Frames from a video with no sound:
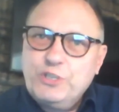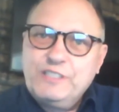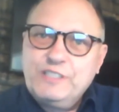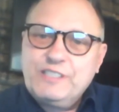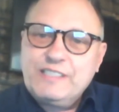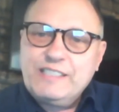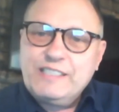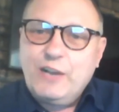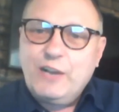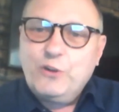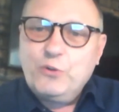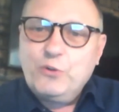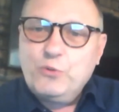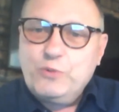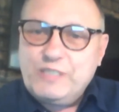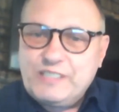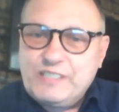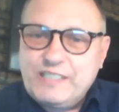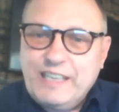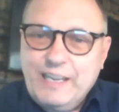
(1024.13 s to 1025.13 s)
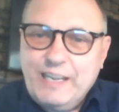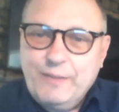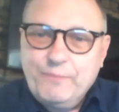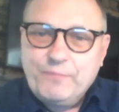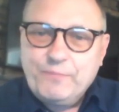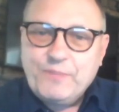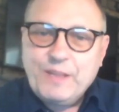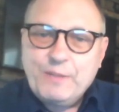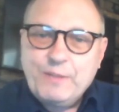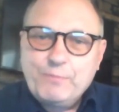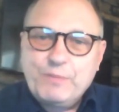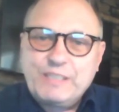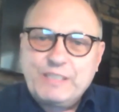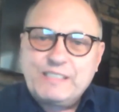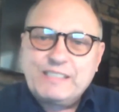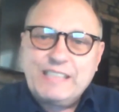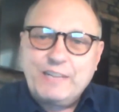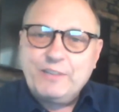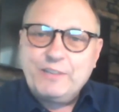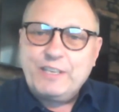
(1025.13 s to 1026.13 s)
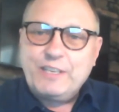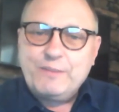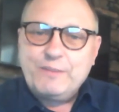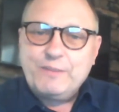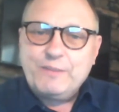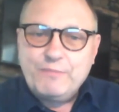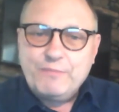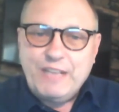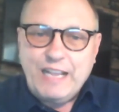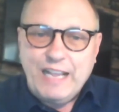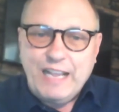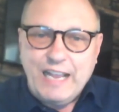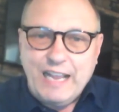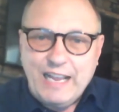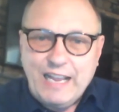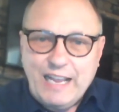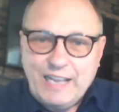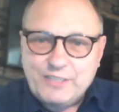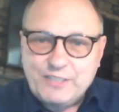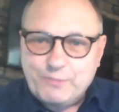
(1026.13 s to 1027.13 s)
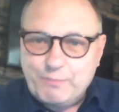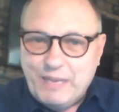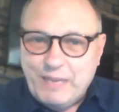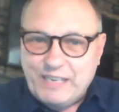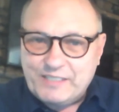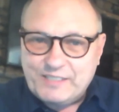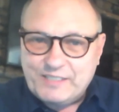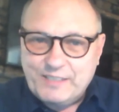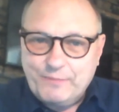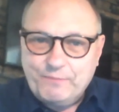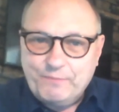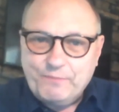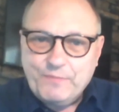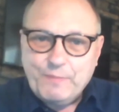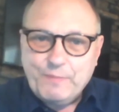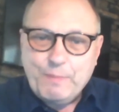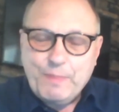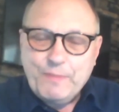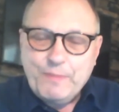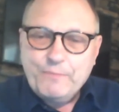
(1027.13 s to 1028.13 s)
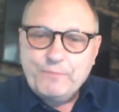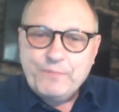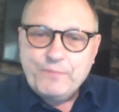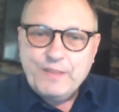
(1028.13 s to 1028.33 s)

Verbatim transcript: could sell whiskey but sell it as medicine,